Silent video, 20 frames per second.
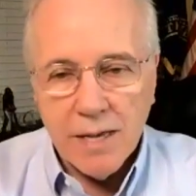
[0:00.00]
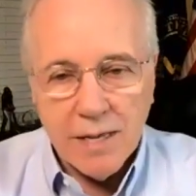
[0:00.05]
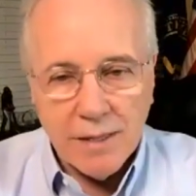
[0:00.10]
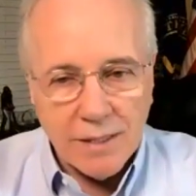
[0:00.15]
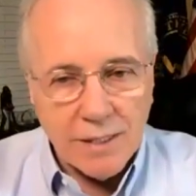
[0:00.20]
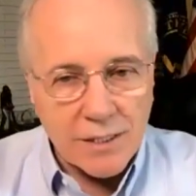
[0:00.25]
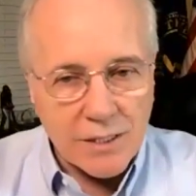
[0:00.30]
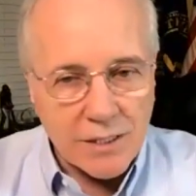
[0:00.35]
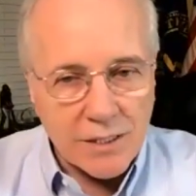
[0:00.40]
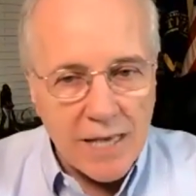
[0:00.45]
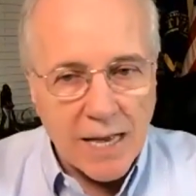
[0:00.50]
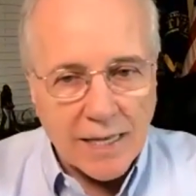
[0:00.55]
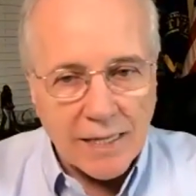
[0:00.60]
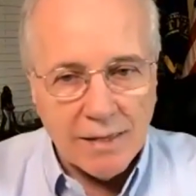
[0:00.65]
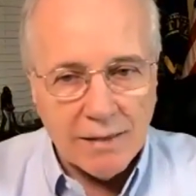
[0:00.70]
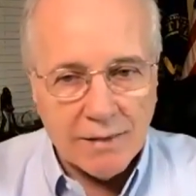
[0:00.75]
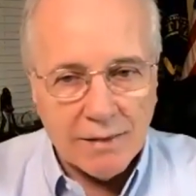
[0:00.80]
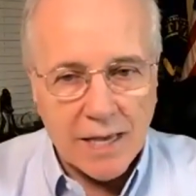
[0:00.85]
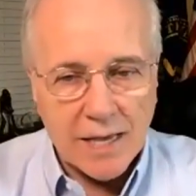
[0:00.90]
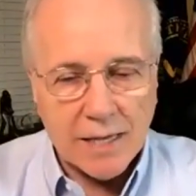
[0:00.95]
The
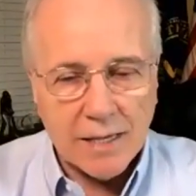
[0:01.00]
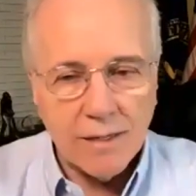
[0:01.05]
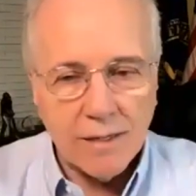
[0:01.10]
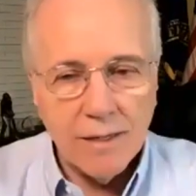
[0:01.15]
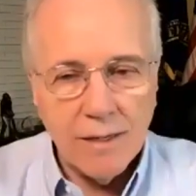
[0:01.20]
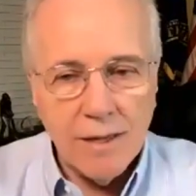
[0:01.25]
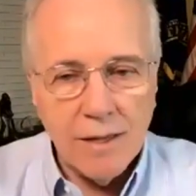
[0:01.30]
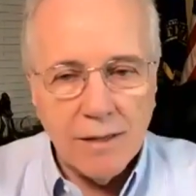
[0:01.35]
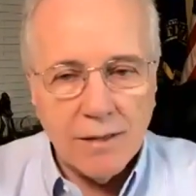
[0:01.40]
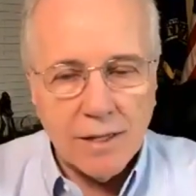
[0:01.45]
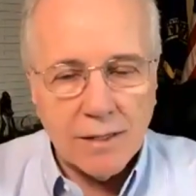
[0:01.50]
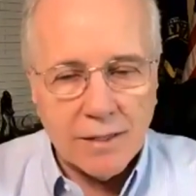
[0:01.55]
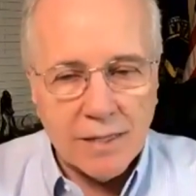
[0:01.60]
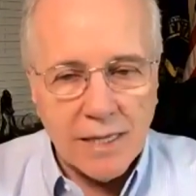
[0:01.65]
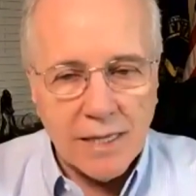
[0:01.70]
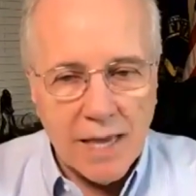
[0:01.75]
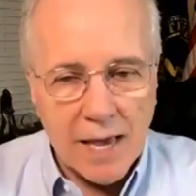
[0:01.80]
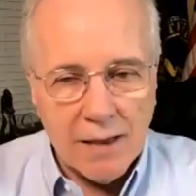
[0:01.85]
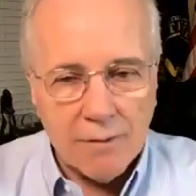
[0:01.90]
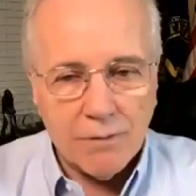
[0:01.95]
second thing that
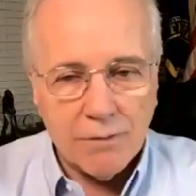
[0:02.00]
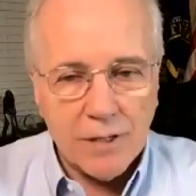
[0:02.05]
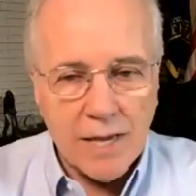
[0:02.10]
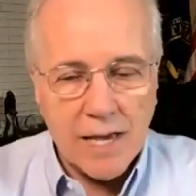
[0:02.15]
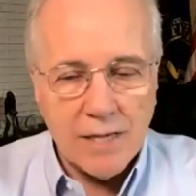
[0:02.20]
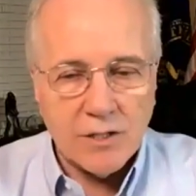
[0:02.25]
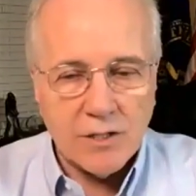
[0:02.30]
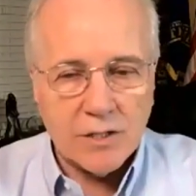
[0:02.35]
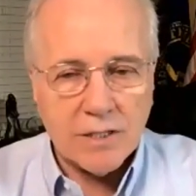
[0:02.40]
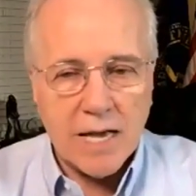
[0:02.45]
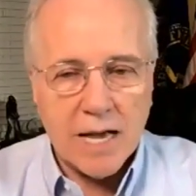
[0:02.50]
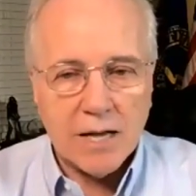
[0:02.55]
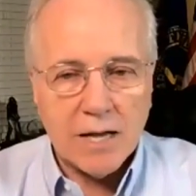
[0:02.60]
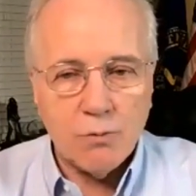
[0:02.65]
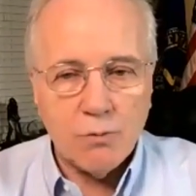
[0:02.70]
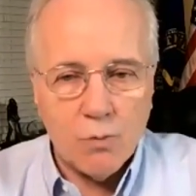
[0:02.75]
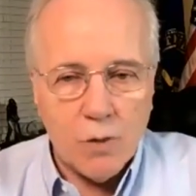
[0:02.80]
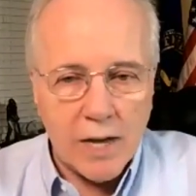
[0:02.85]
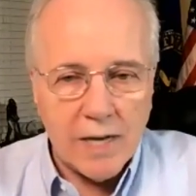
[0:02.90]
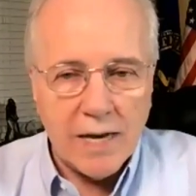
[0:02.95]
the FDA said
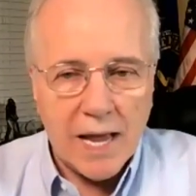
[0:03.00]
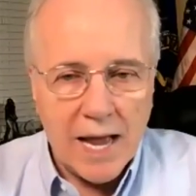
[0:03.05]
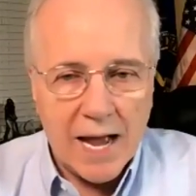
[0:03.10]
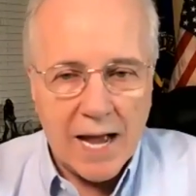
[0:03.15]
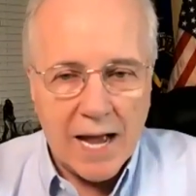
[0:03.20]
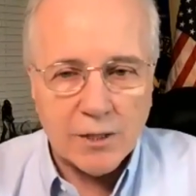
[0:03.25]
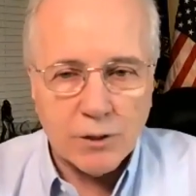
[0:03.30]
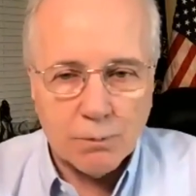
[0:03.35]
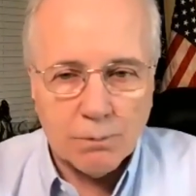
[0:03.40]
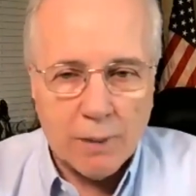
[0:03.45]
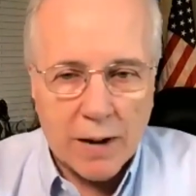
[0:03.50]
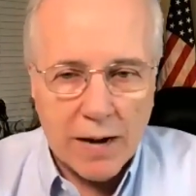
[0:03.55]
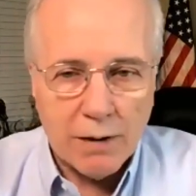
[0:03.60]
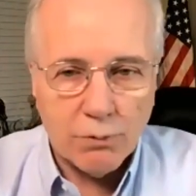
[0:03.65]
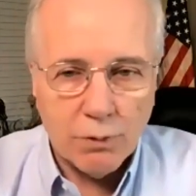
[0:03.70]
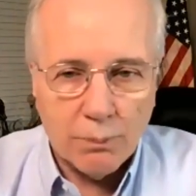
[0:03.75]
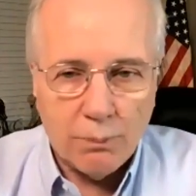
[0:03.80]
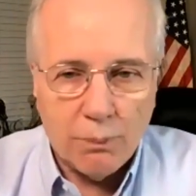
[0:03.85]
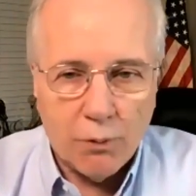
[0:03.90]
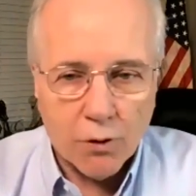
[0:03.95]
when asked by
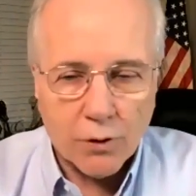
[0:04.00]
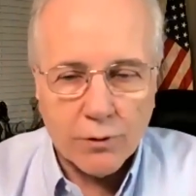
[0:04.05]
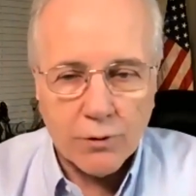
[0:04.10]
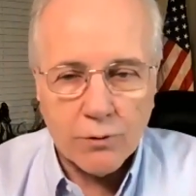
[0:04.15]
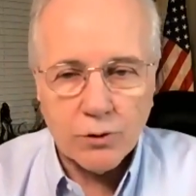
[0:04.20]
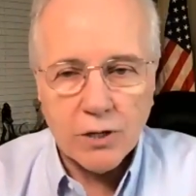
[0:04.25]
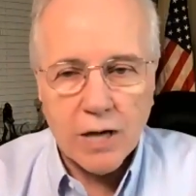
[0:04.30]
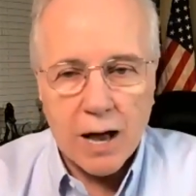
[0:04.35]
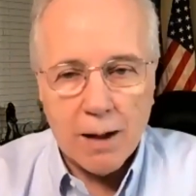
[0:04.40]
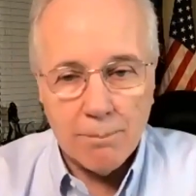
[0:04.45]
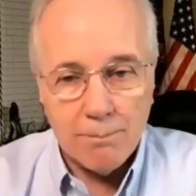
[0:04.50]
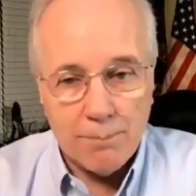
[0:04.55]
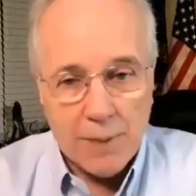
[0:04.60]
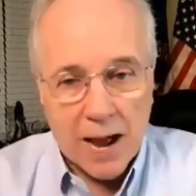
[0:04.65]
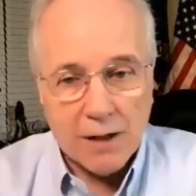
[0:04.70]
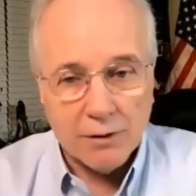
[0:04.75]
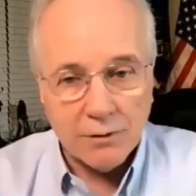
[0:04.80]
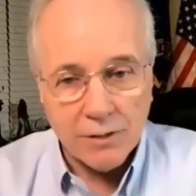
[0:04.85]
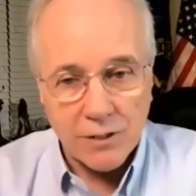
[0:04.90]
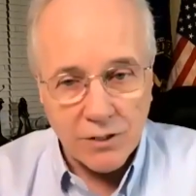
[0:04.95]
reporters
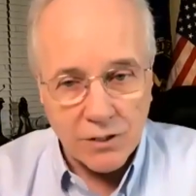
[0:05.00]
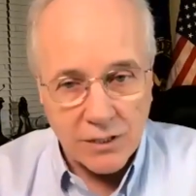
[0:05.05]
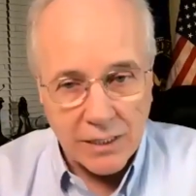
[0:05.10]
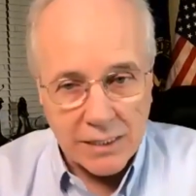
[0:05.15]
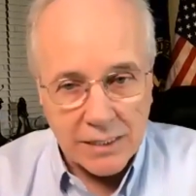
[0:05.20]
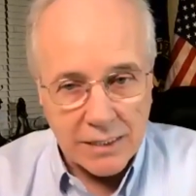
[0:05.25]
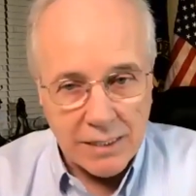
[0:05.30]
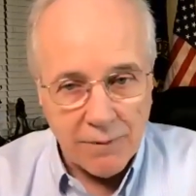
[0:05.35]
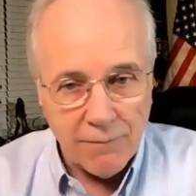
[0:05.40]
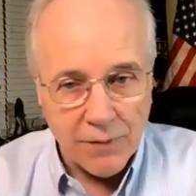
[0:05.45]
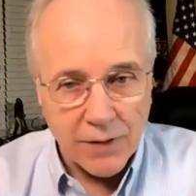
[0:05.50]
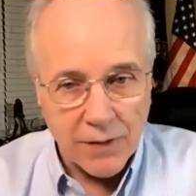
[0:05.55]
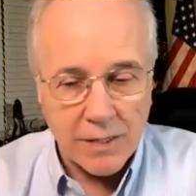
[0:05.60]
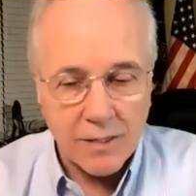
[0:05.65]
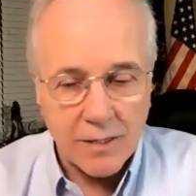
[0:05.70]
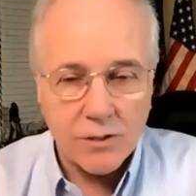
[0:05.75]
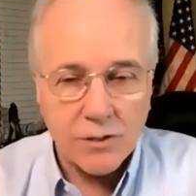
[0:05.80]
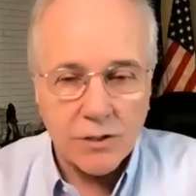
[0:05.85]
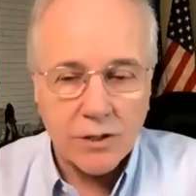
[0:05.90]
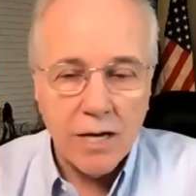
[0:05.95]
about the
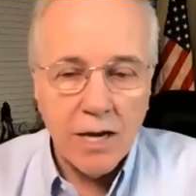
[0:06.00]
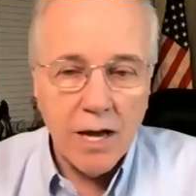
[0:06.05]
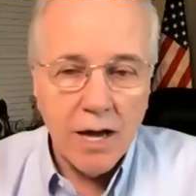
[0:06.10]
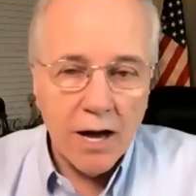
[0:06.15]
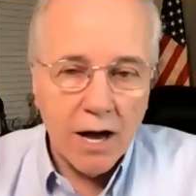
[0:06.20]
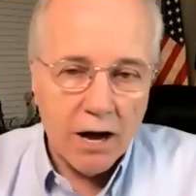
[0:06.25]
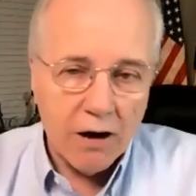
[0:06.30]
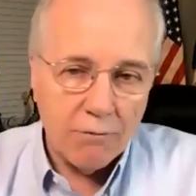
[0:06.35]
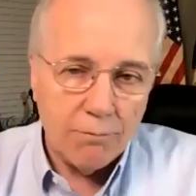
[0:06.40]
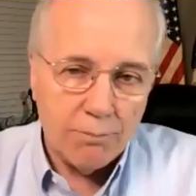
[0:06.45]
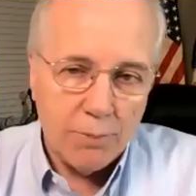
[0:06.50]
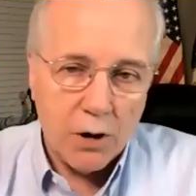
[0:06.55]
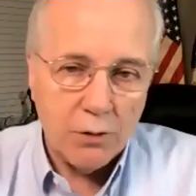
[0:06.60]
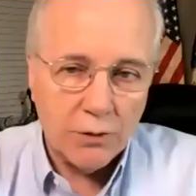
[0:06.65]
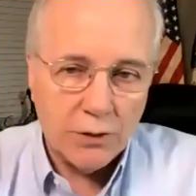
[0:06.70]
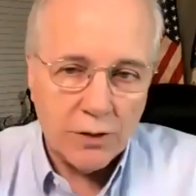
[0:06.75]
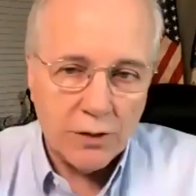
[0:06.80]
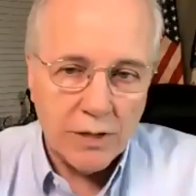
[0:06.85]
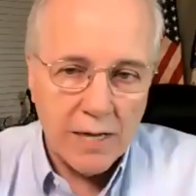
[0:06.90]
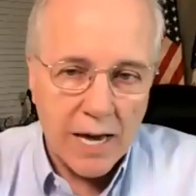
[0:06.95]
significance of
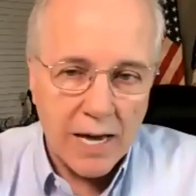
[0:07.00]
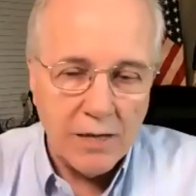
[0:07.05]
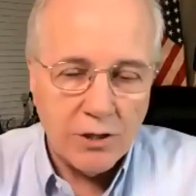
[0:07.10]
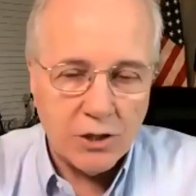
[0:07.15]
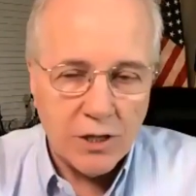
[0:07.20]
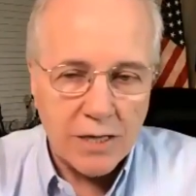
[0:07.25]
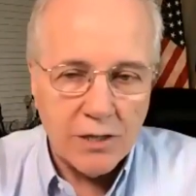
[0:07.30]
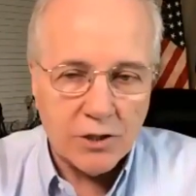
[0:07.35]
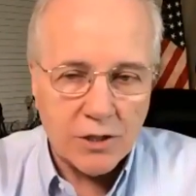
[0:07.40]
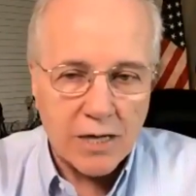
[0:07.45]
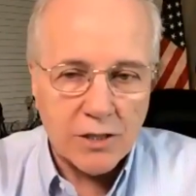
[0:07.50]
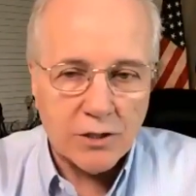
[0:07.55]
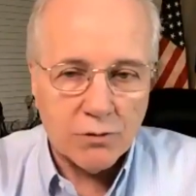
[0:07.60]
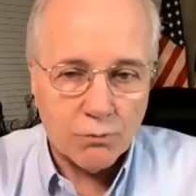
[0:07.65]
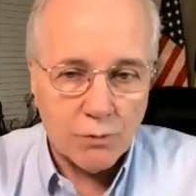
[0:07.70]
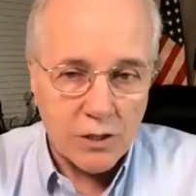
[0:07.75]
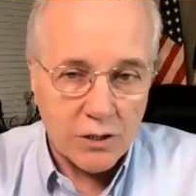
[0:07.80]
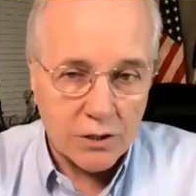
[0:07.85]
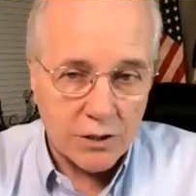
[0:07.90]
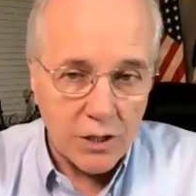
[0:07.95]
both the HHS
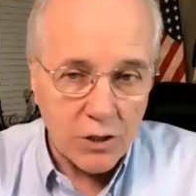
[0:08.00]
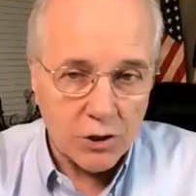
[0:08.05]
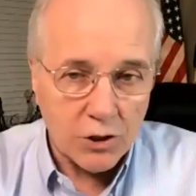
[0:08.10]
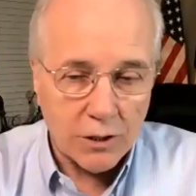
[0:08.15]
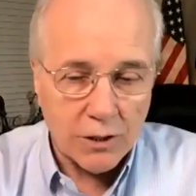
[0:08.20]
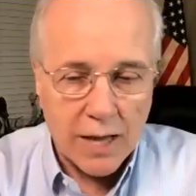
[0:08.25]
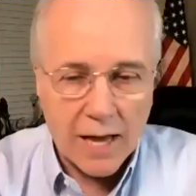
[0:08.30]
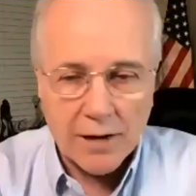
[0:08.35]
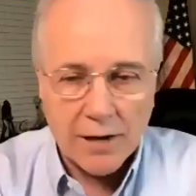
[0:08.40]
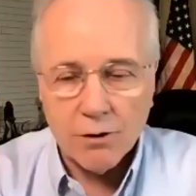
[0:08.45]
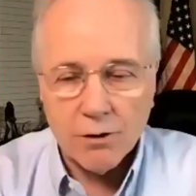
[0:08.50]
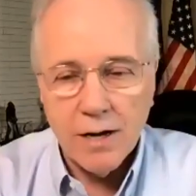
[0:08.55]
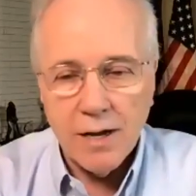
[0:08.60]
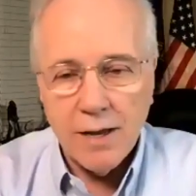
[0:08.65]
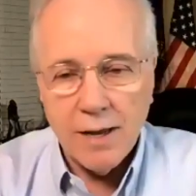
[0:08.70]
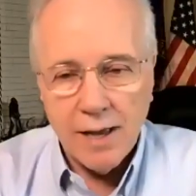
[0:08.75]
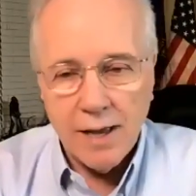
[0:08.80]
rescission letter